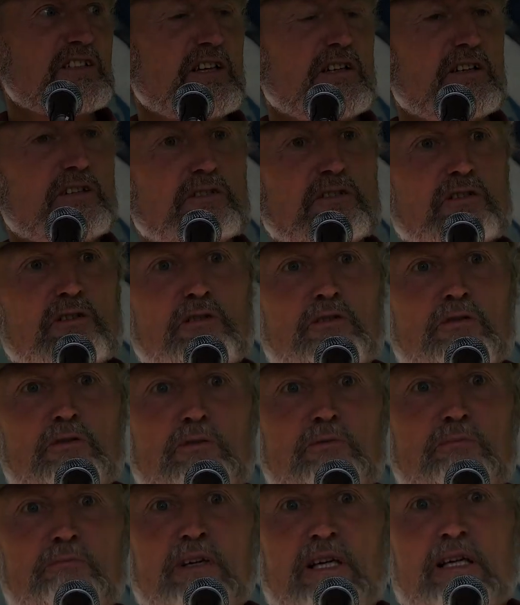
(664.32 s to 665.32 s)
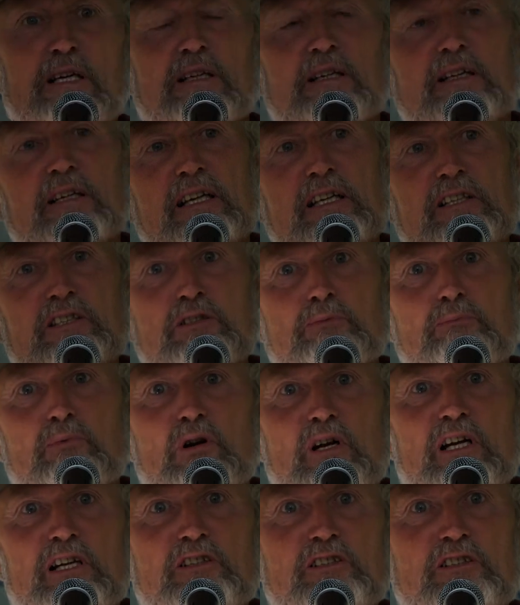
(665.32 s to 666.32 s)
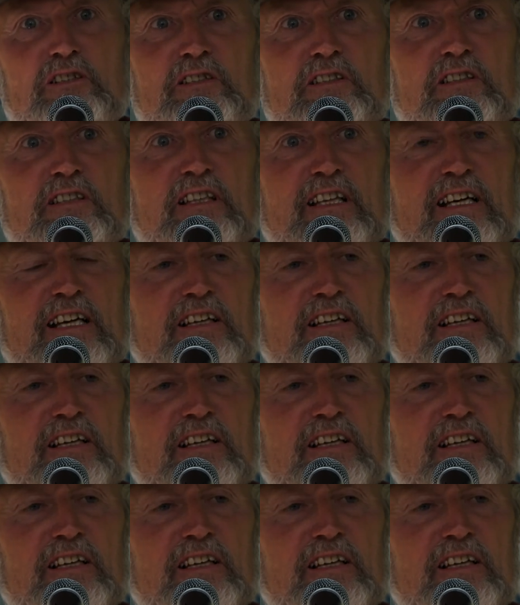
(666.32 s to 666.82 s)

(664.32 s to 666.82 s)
ago drew inspiration